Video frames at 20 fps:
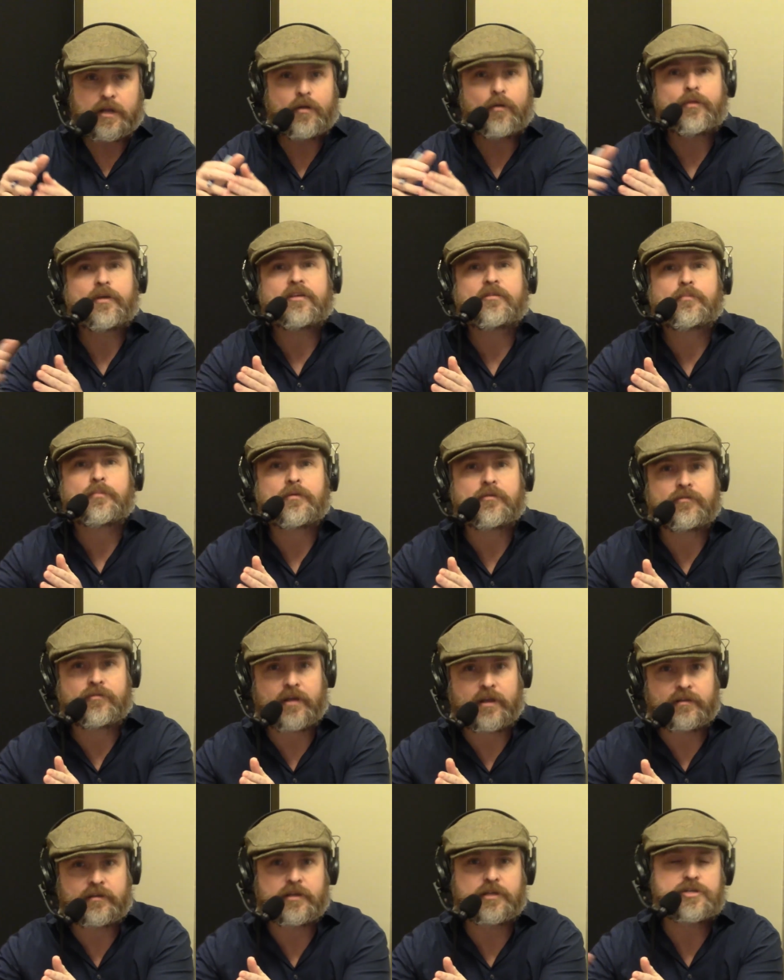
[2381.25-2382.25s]
this
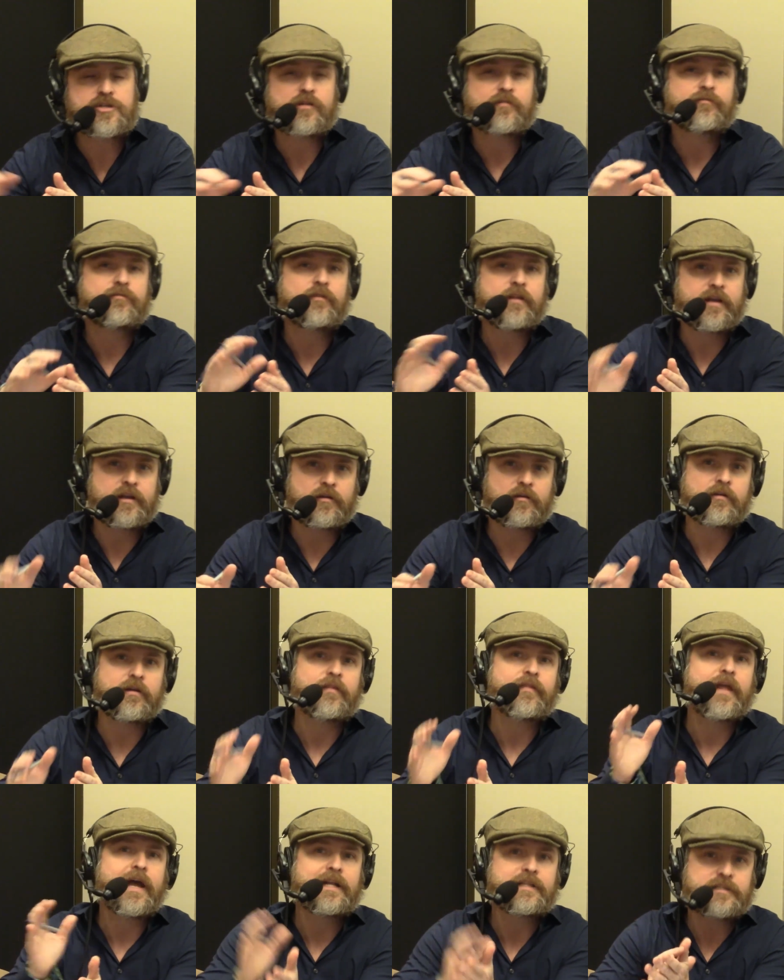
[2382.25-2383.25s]
percentage of flicker,
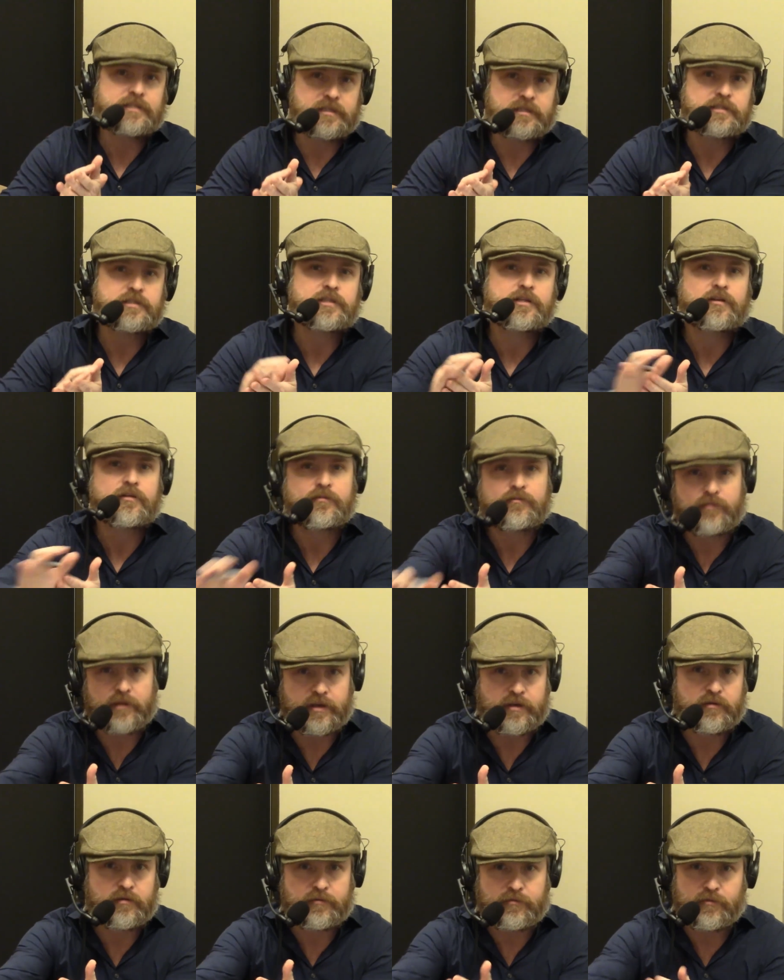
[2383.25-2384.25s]
and that's considered
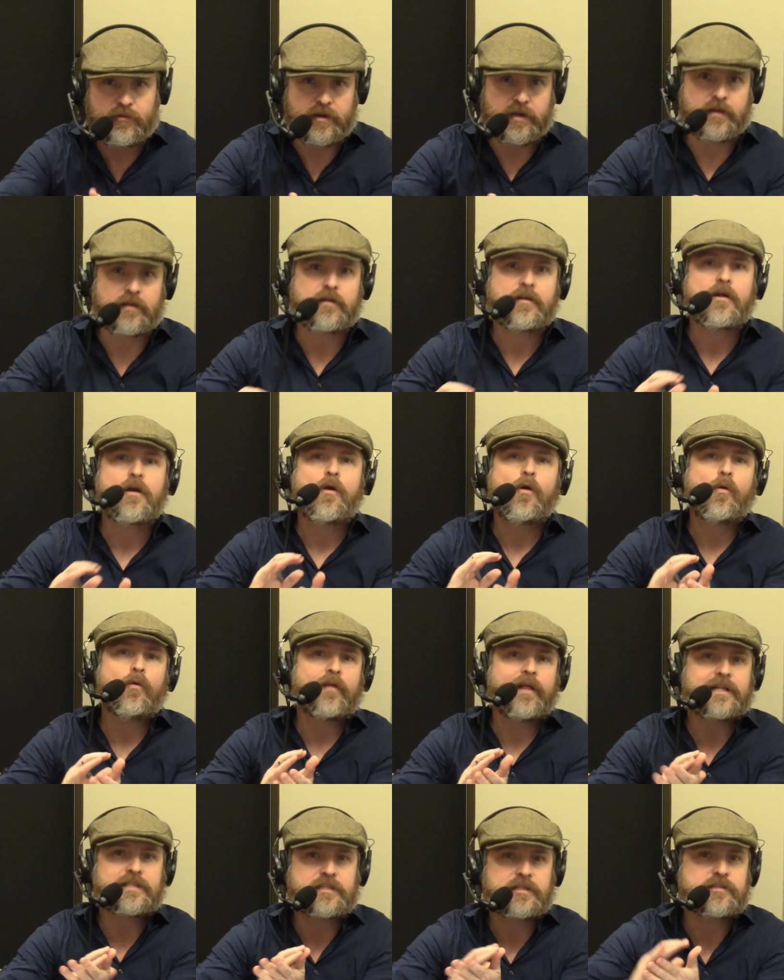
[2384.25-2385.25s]
flicker free, or
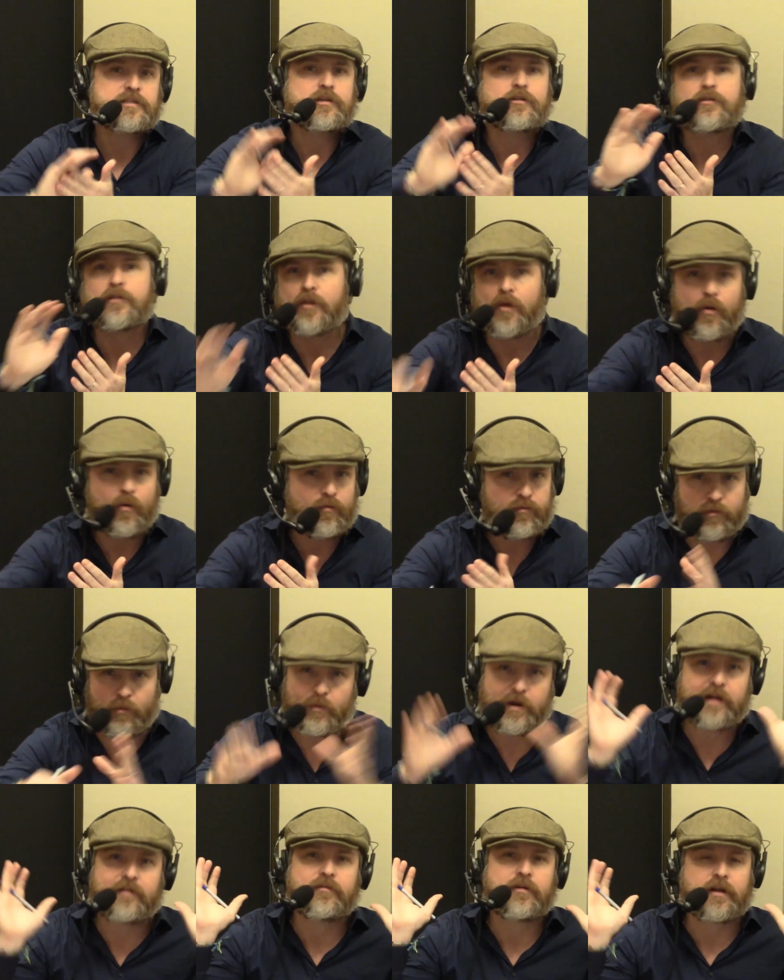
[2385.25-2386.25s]
that's considered low,
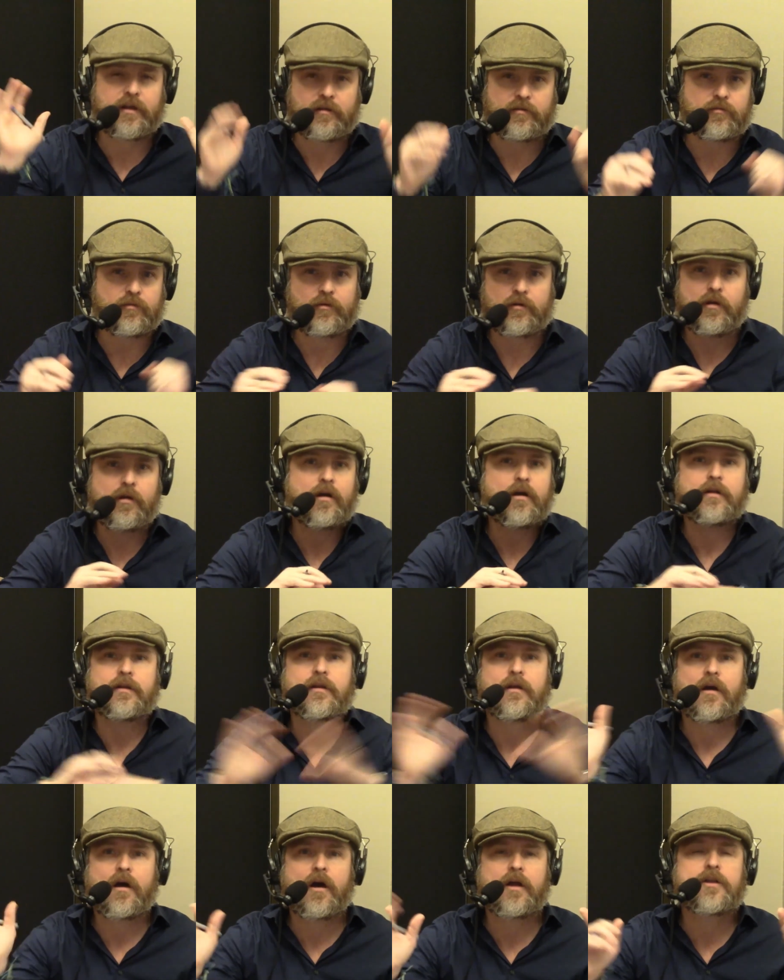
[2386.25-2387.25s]
whatever it is, or
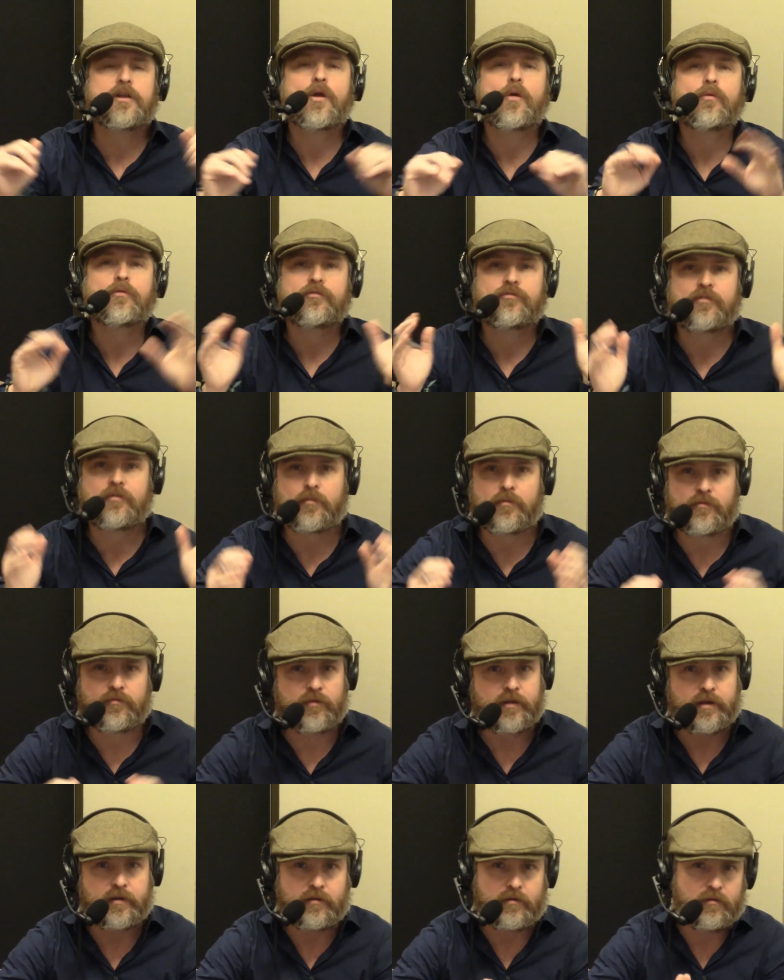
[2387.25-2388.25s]
unnoticeable
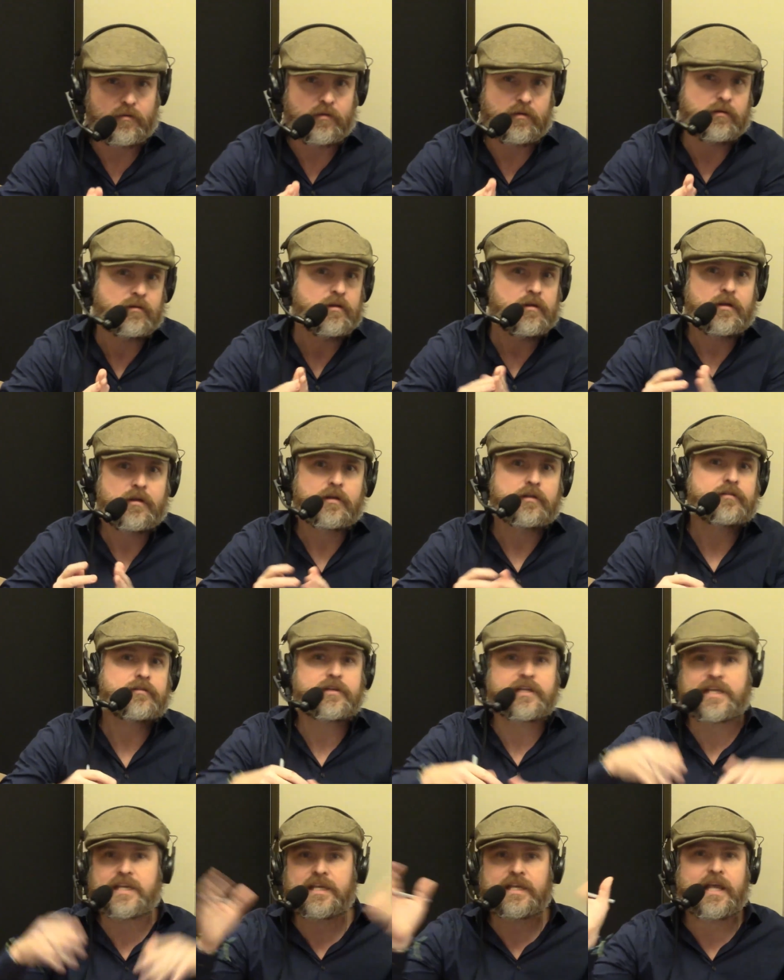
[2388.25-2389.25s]
flicker, or
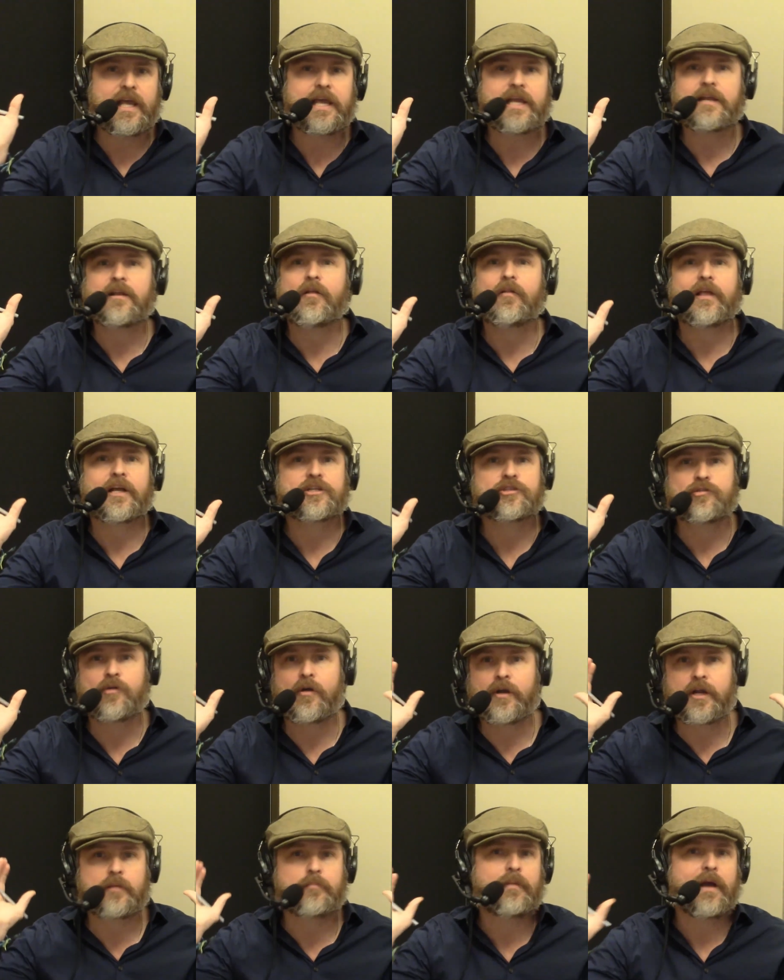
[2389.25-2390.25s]
T8
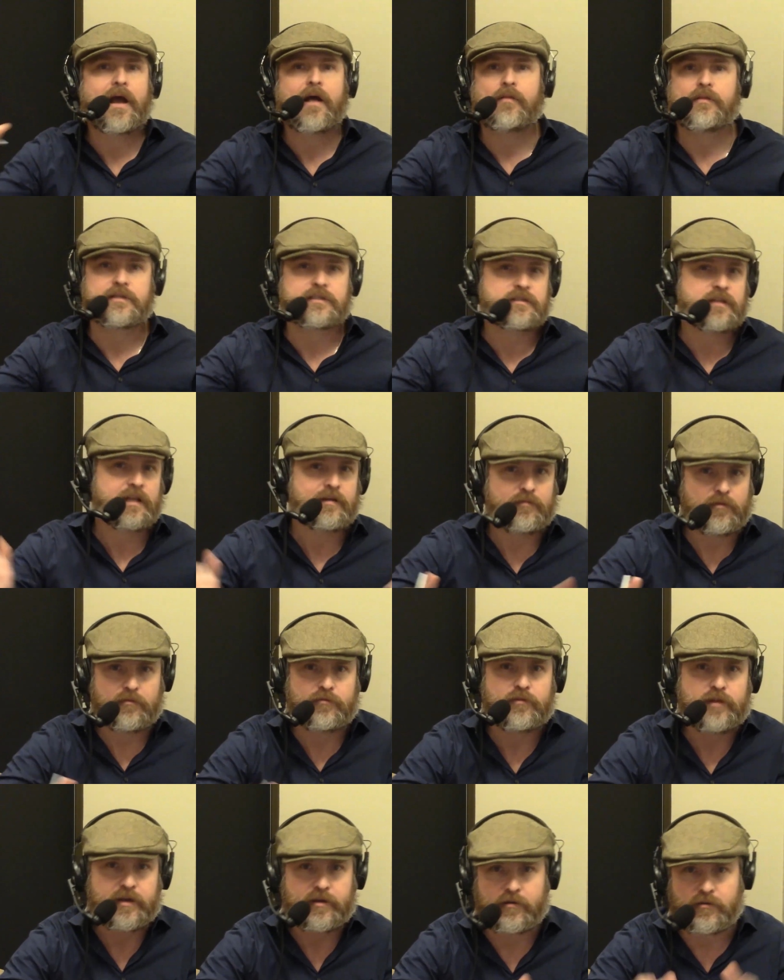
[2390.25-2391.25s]
electronic ballast level
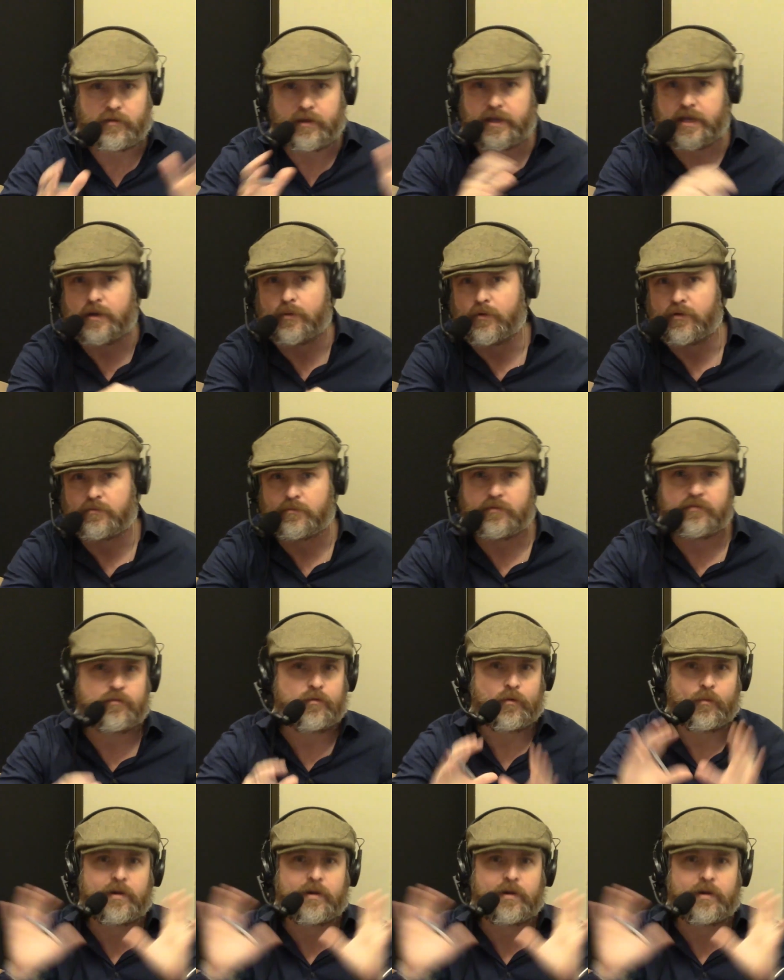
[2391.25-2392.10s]
flicker, like it was before.